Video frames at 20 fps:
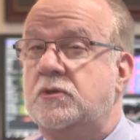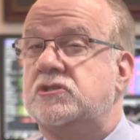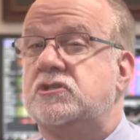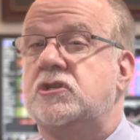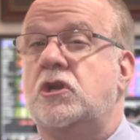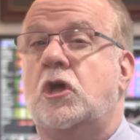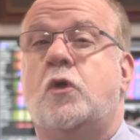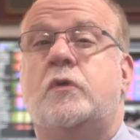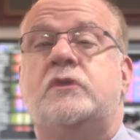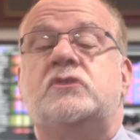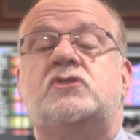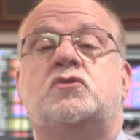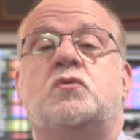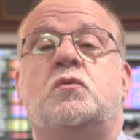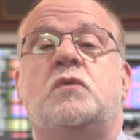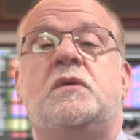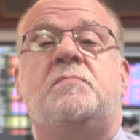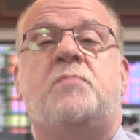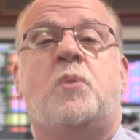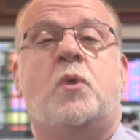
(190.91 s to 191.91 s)
as low as
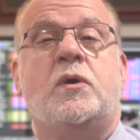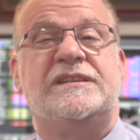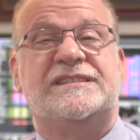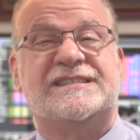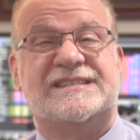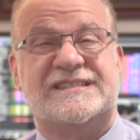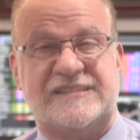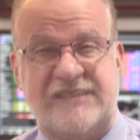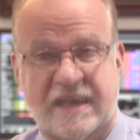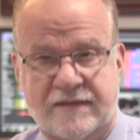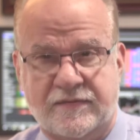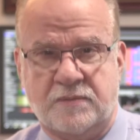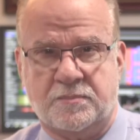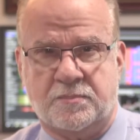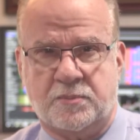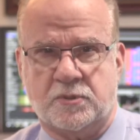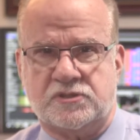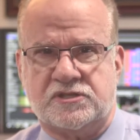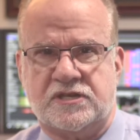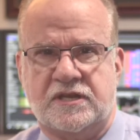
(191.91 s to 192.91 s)

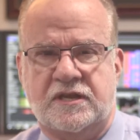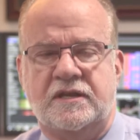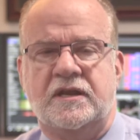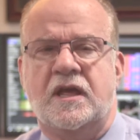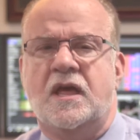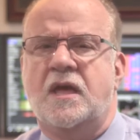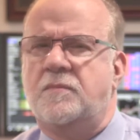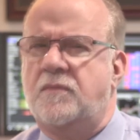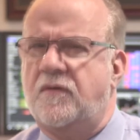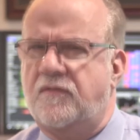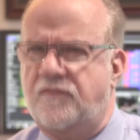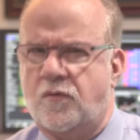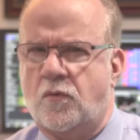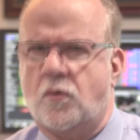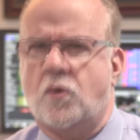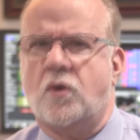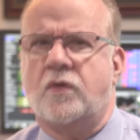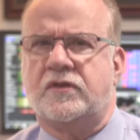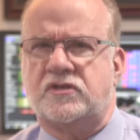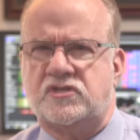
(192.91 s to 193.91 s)
3.7%
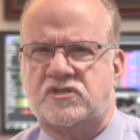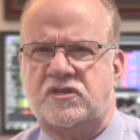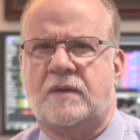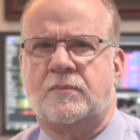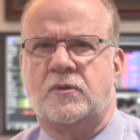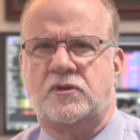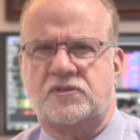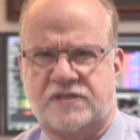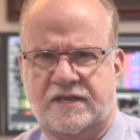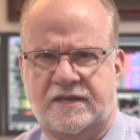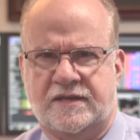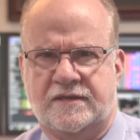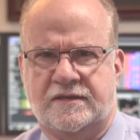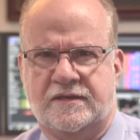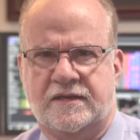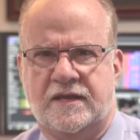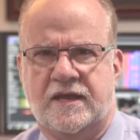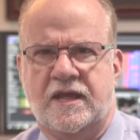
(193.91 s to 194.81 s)
before the summer's end.